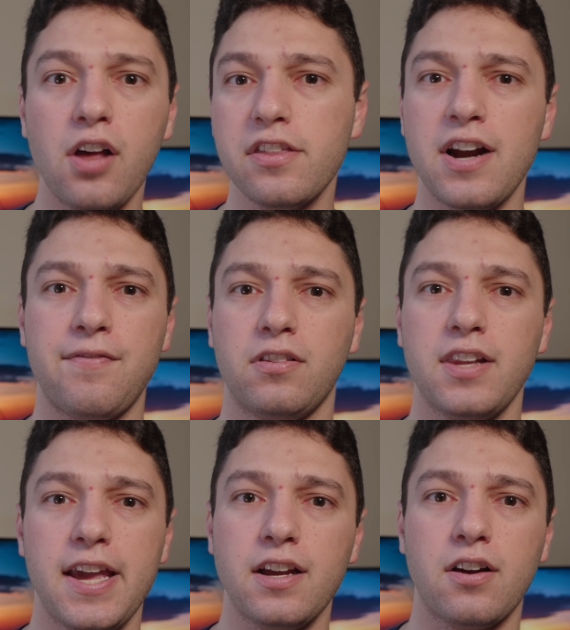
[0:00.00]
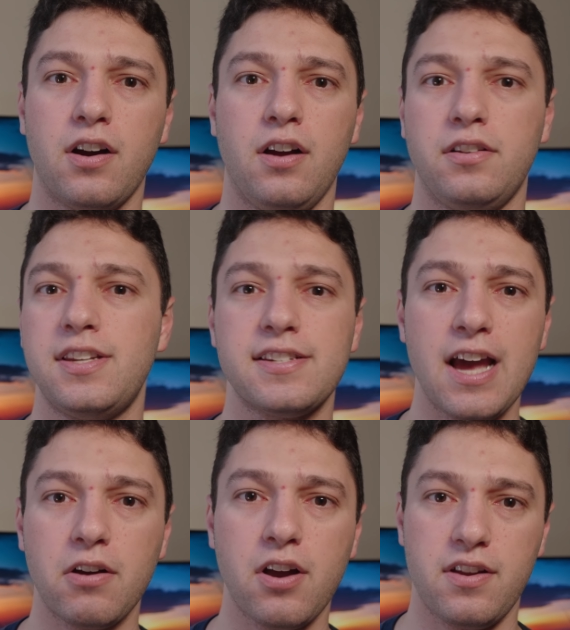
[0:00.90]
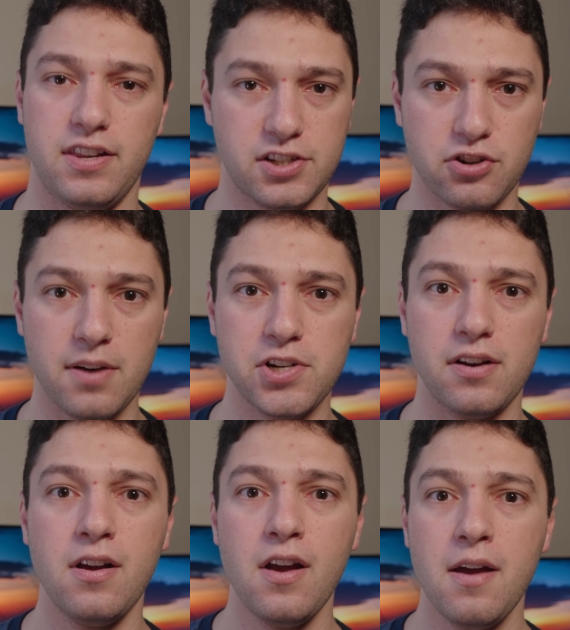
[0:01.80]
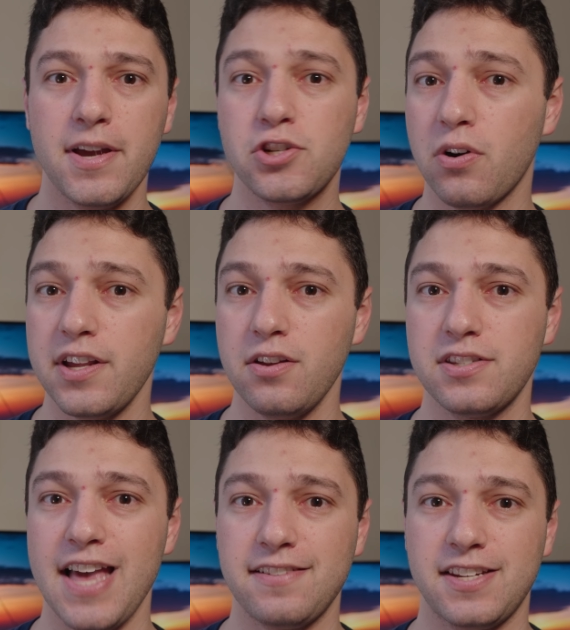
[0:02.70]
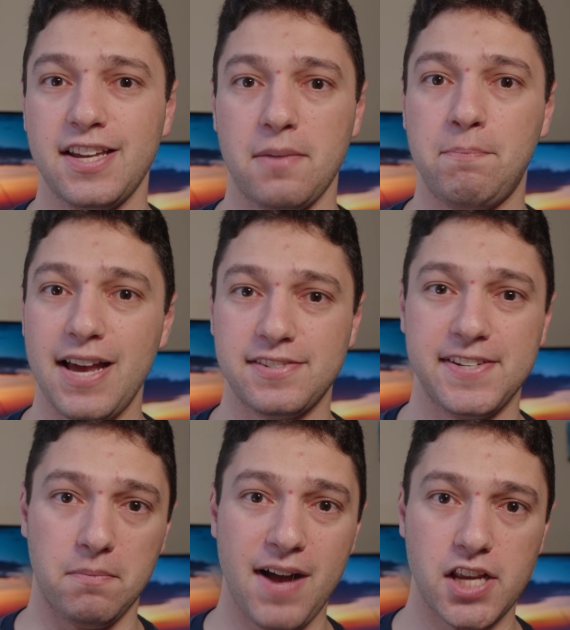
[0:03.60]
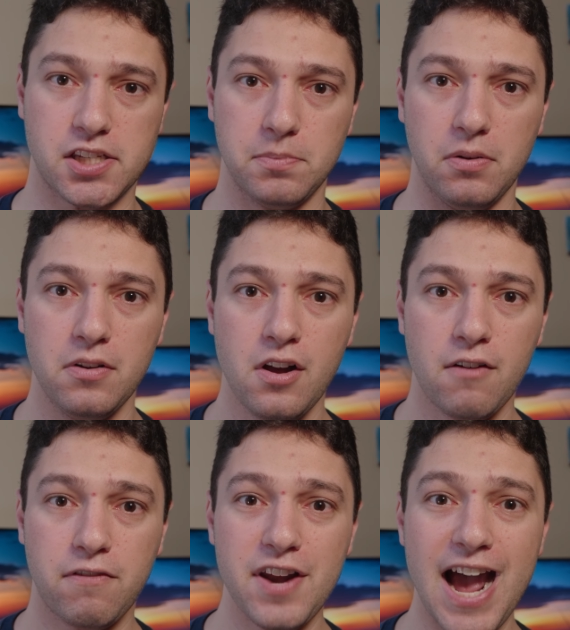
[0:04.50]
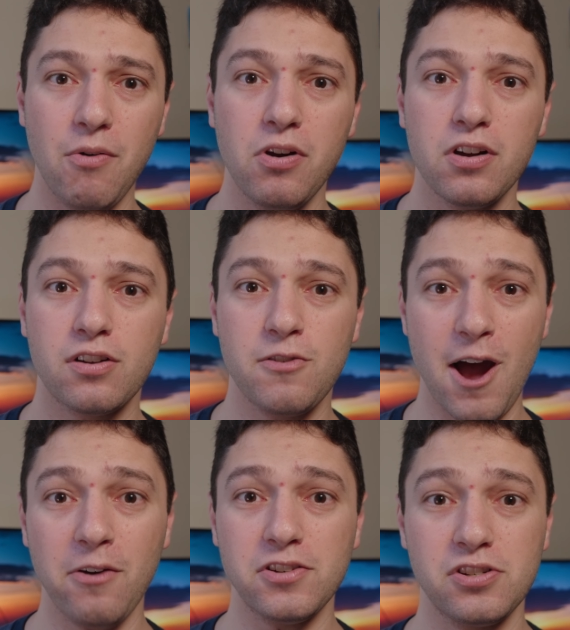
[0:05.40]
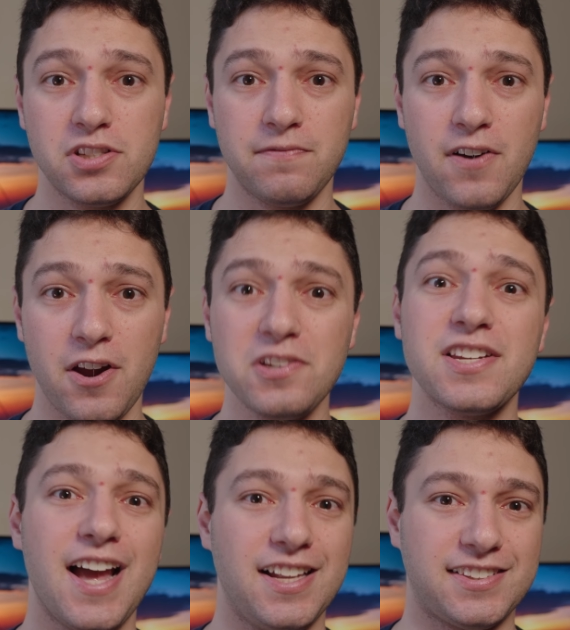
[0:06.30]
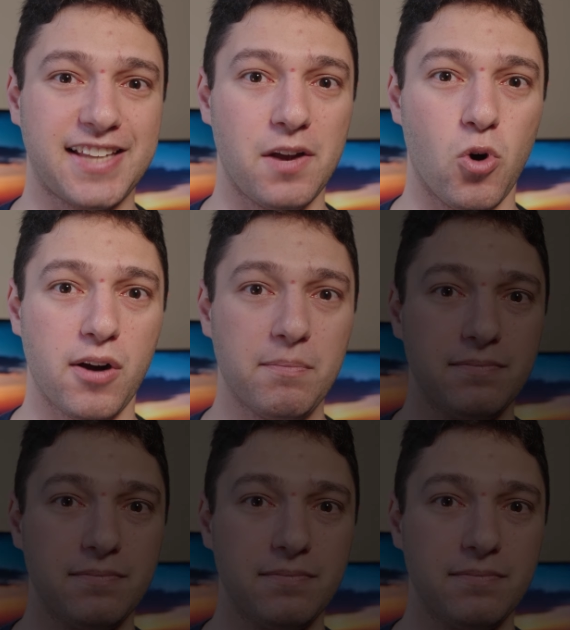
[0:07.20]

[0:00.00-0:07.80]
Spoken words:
I'll either have a link or a discount code in the description. Make sure to use that to get the best deal possible. For now, go out and shoot some photos and stay warm.